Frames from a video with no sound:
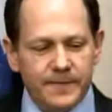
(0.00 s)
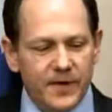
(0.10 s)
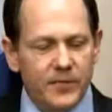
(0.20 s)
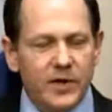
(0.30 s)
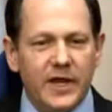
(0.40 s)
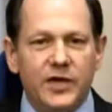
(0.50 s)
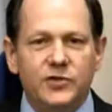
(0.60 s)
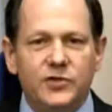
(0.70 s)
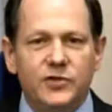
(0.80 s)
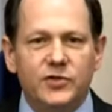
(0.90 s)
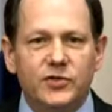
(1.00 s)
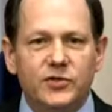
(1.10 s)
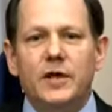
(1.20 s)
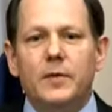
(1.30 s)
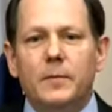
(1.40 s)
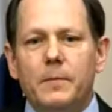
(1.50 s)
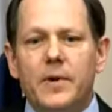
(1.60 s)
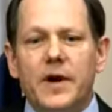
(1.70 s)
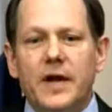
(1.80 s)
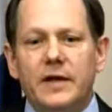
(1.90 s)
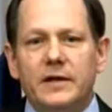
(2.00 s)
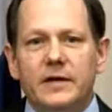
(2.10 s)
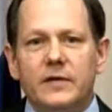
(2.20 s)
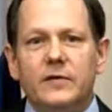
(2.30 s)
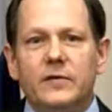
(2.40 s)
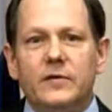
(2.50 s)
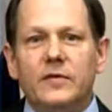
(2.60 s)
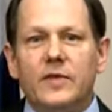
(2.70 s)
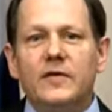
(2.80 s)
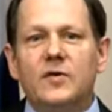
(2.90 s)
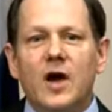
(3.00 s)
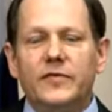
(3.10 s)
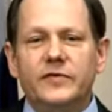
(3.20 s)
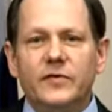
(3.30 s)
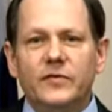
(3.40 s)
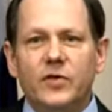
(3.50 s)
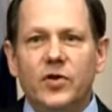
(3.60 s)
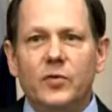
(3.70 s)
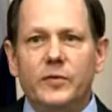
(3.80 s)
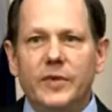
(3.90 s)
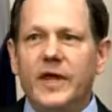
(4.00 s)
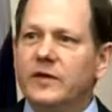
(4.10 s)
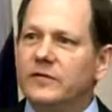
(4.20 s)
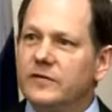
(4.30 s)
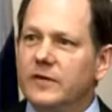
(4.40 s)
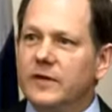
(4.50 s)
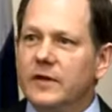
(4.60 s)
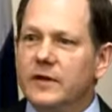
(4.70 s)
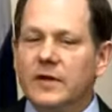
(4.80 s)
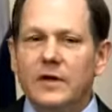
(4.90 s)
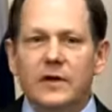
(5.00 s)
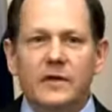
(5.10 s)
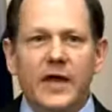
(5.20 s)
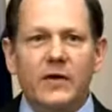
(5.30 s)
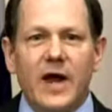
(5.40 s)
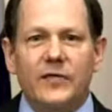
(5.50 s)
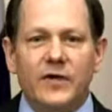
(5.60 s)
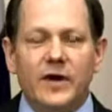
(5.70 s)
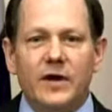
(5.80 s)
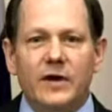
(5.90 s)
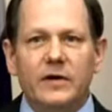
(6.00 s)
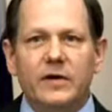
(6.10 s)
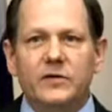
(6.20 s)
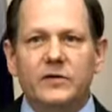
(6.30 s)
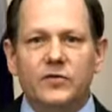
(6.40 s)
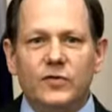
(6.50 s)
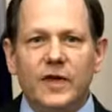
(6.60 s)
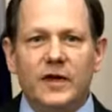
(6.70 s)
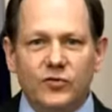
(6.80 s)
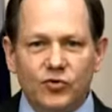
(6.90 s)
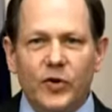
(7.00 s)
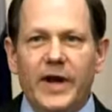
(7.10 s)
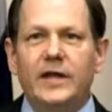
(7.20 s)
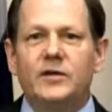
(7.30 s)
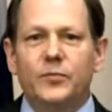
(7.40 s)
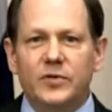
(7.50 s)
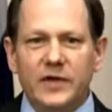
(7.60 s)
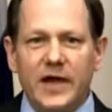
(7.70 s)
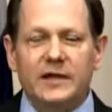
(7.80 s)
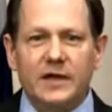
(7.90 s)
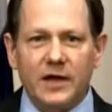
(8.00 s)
communication. But these officers are human beings. They are out there. They're trained to protect